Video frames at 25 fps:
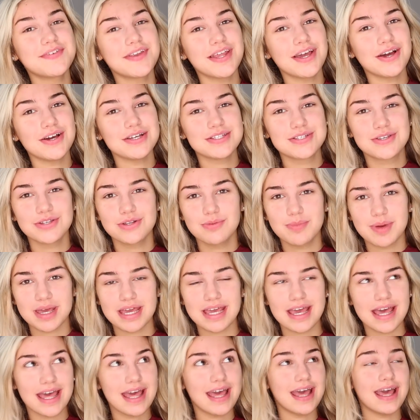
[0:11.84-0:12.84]
video is going to
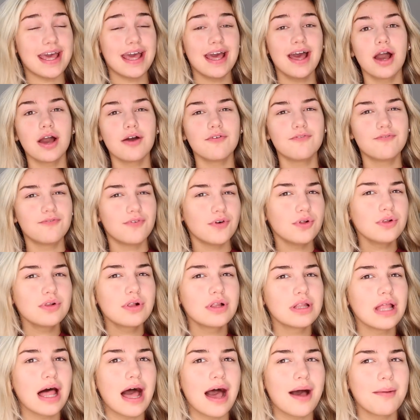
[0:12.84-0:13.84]
be a full
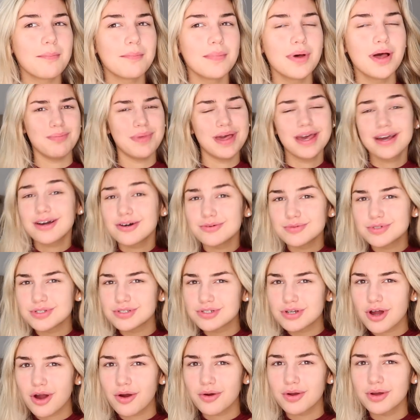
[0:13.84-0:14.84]
glam makeup
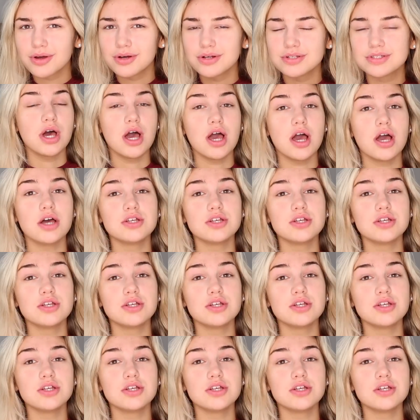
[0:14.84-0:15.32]
tutorials.